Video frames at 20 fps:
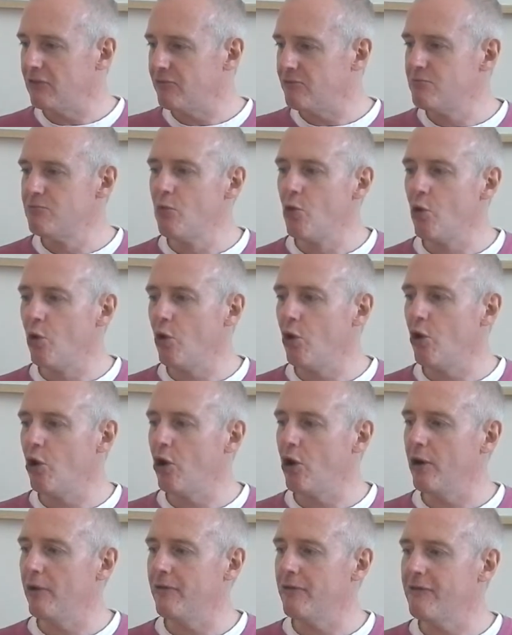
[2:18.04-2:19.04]

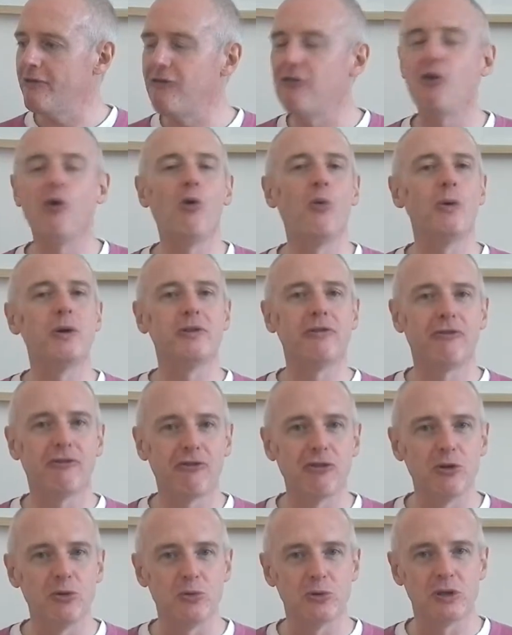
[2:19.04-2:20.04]
more forward
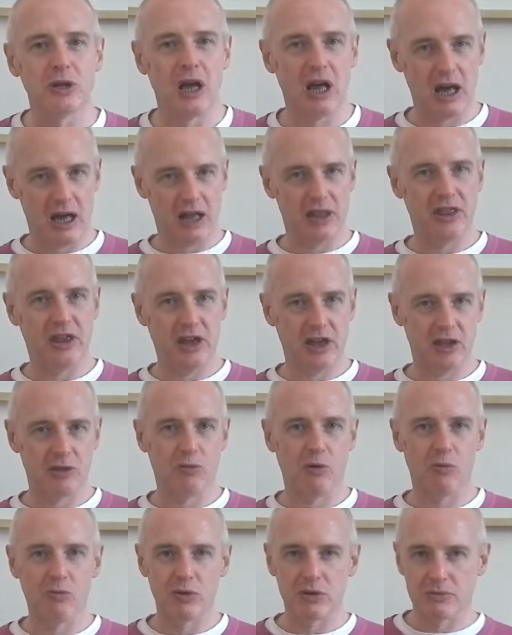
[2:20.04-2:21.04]
fruit. The
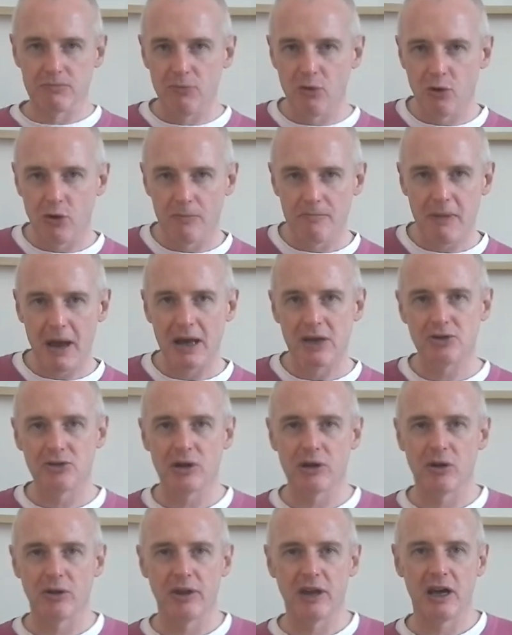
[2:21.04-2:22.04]
other one was more
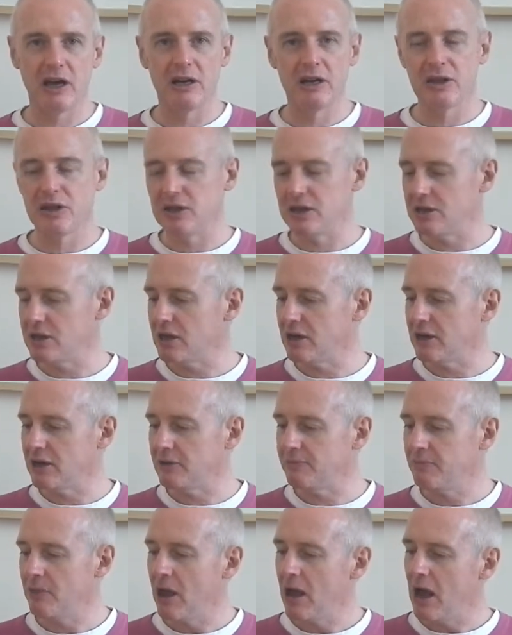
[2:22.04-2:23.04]
majoring on the earthy
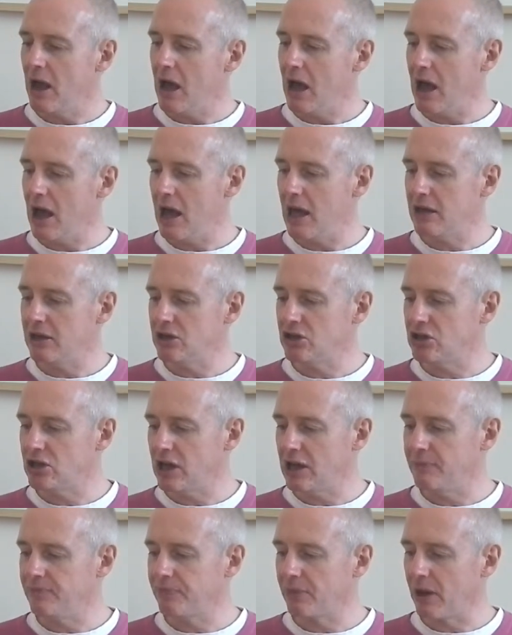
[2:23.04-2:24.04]
side.
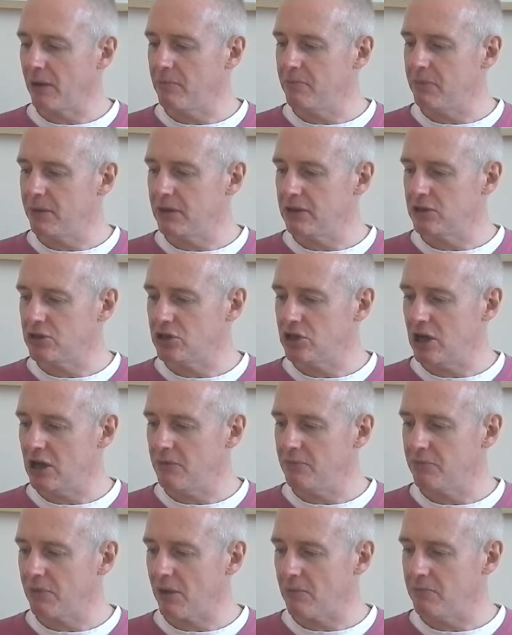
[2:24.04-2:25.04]

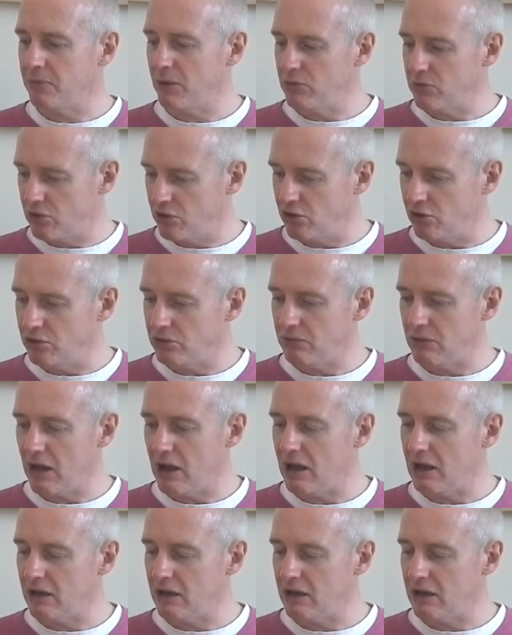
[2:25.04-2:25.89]
Both good.